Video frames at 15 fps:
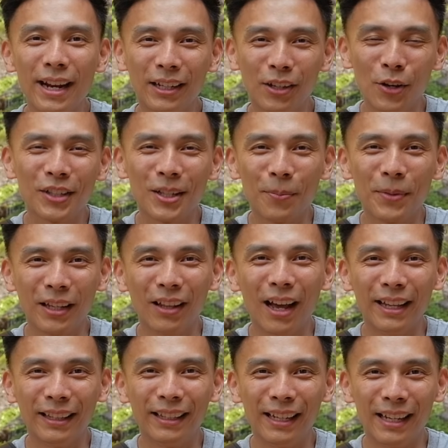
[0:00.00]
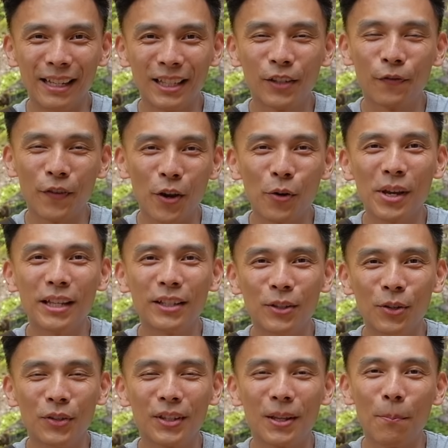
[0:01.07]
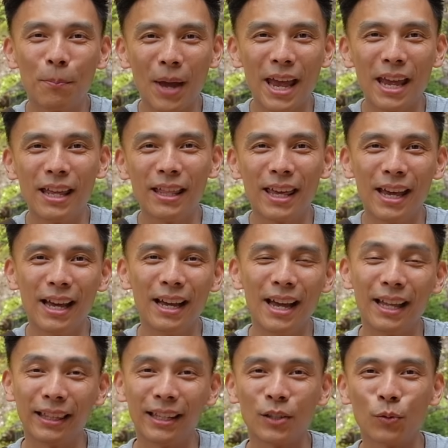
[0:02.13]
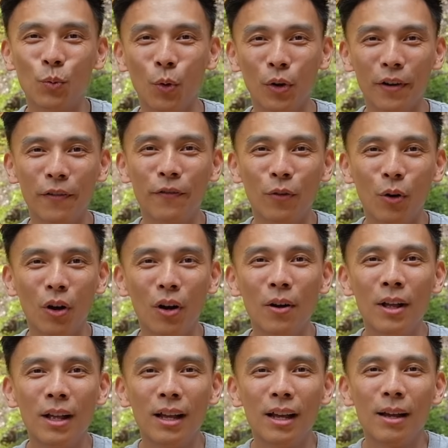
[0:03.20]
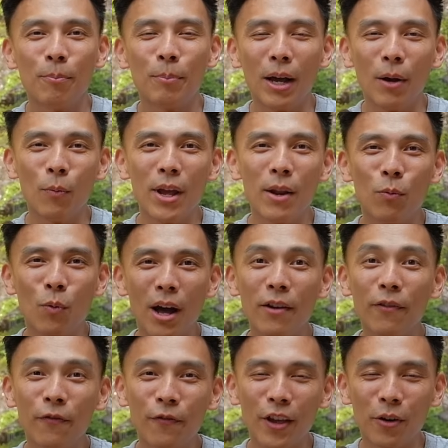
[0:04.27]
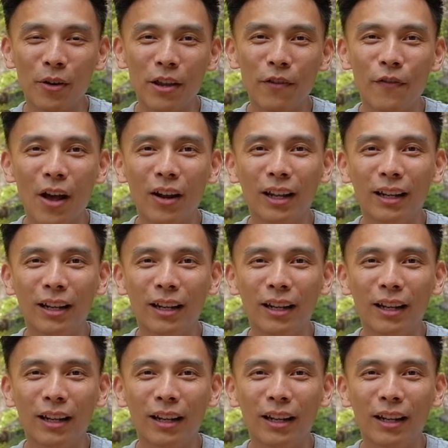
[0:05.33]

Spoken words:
it goes something like this. Fairies used to bathe here at this waterfall, but when one fairy fell